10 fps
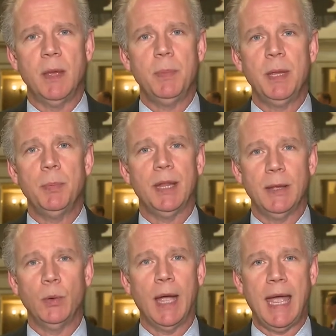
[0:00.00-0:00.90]
that people
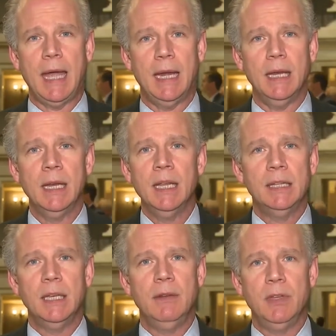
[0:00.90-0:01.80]
who had it
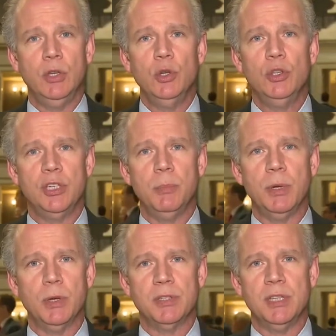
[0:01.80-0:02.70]
didn't even use it
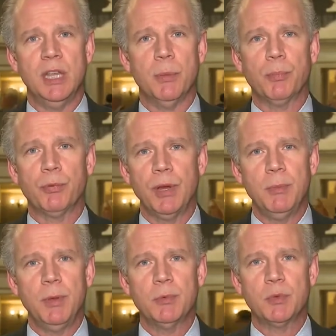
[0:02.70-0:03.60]
because their
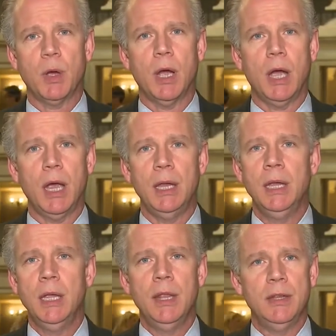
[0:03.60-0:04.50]
premiums were high,
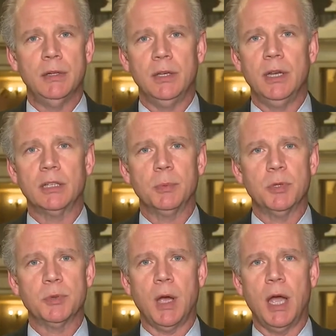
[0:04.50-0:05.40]
their
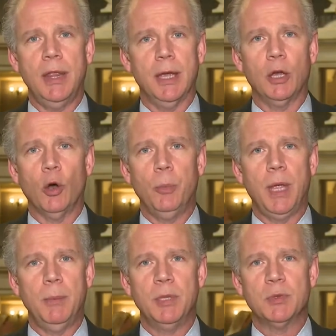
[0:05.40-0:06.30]
deductibles were high, their
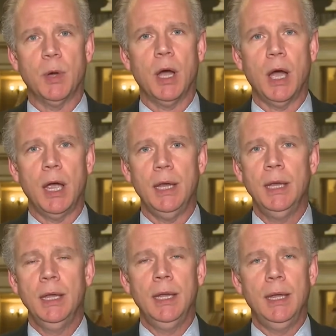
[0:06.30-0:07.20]
co-payments were high.
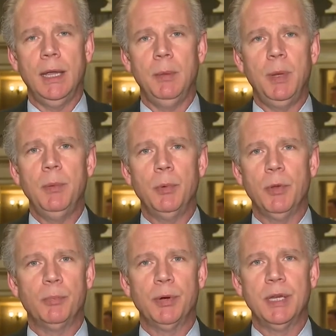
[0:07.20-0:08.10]
And people
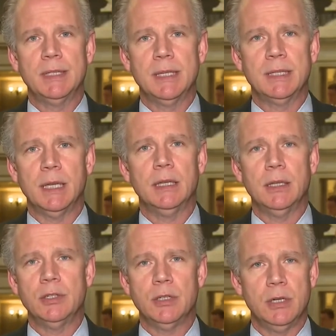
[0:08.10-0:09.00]
with pre-existing
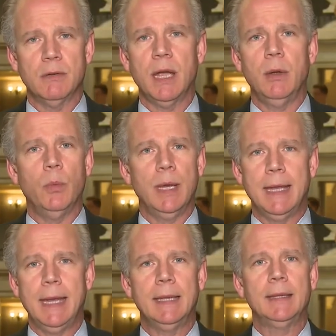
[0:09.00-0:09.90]
conditions, you're right, we
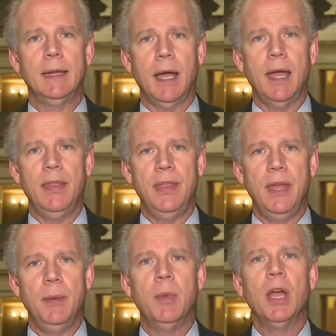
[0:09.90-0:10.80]
can't deny
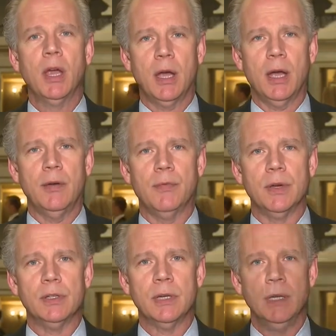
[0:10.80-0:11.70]
them coverage.